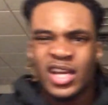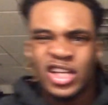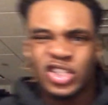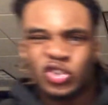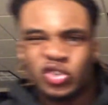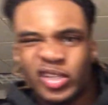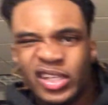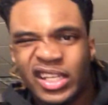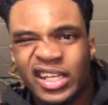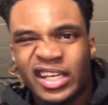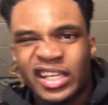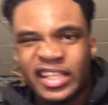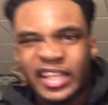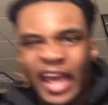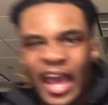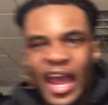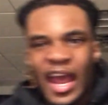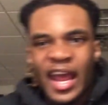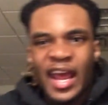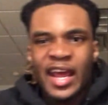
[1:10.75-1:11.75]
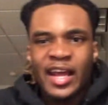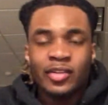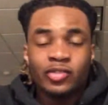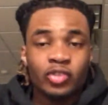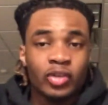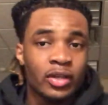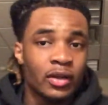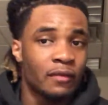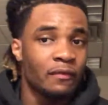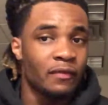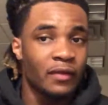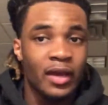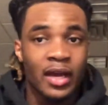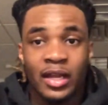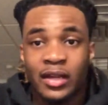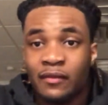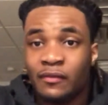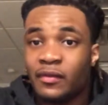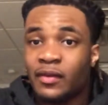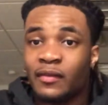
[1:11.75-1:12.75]
Join the gang, join the
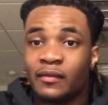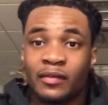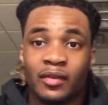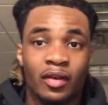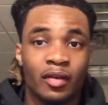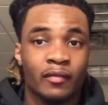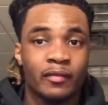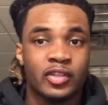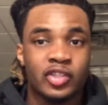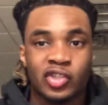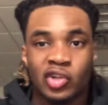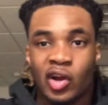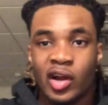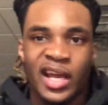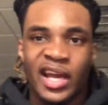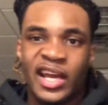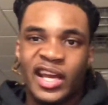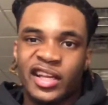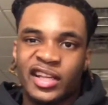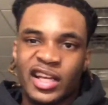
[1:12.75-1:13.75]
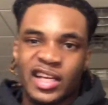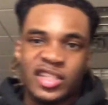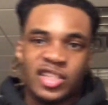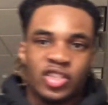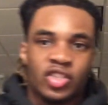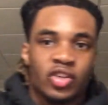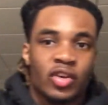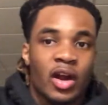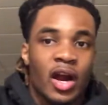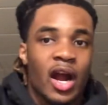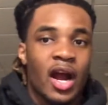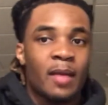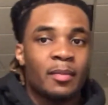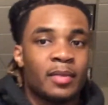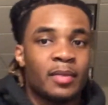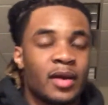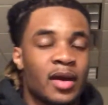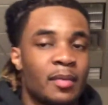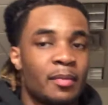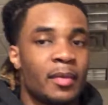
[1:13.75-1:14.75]
family for the video to start. hit that subscribe
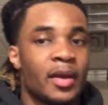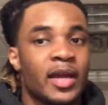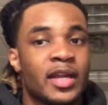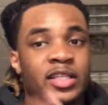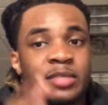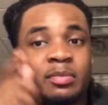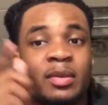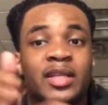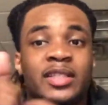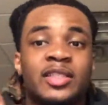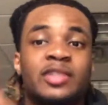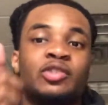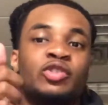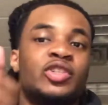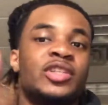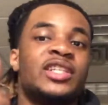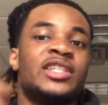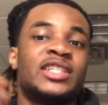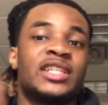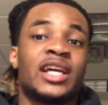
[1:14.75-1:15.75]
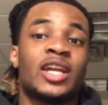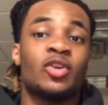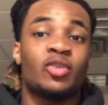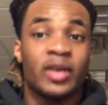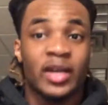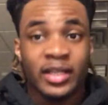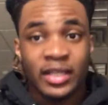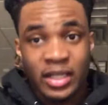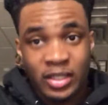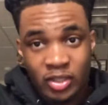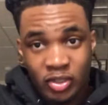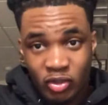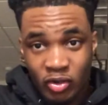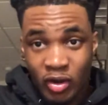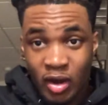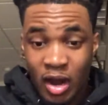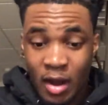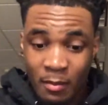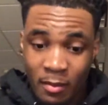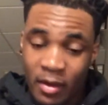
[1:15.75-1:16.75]
button, man. Especially new to the channel, hit that
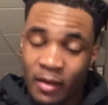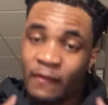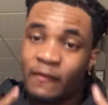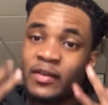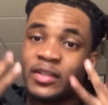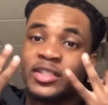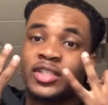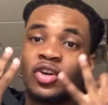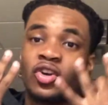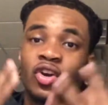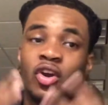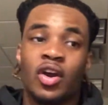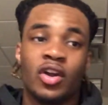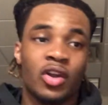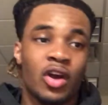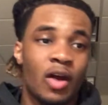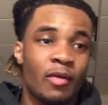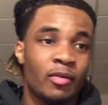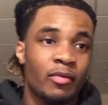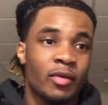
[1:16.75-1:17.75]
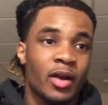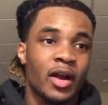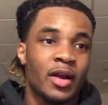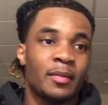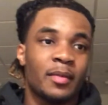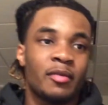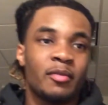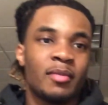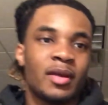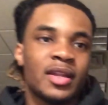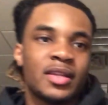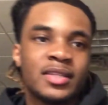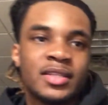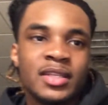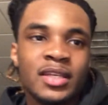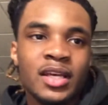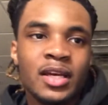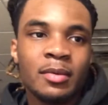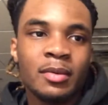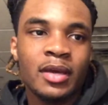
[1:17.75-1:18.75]
subscribe button for sure. Y'all know how we rockin', man. We about to
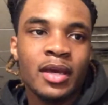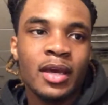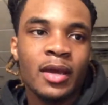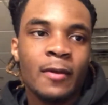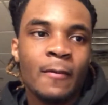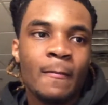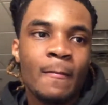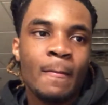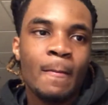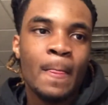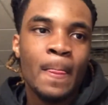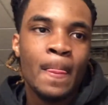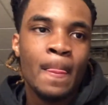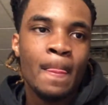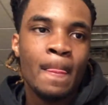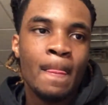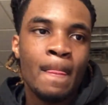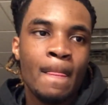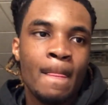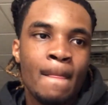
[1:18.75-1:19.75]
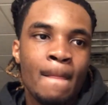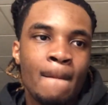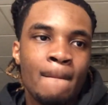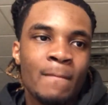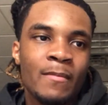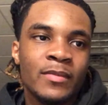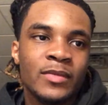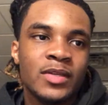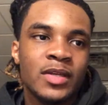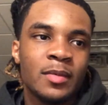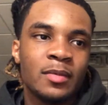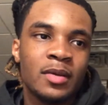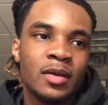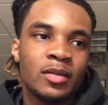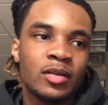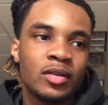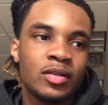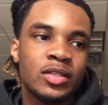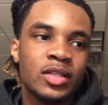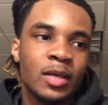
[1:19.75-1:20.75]
tee up, gang. Turn me up,
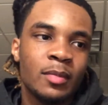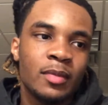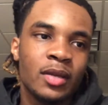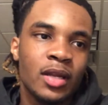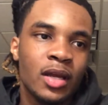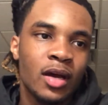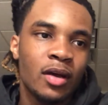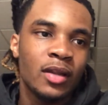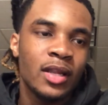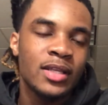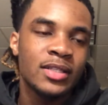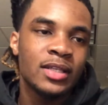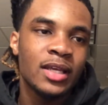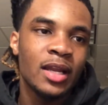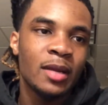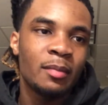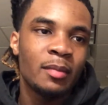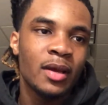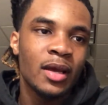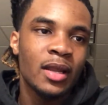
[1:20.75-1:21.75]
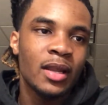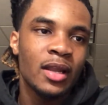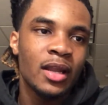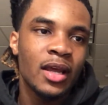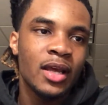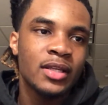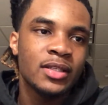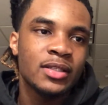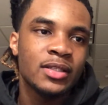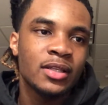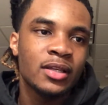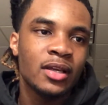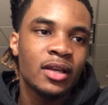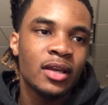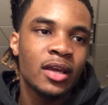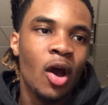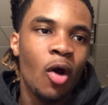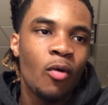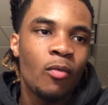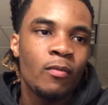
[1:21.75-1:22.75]
don't turn me down. Let's get it, man. Let's
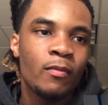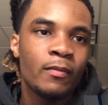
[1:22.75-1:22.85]
go.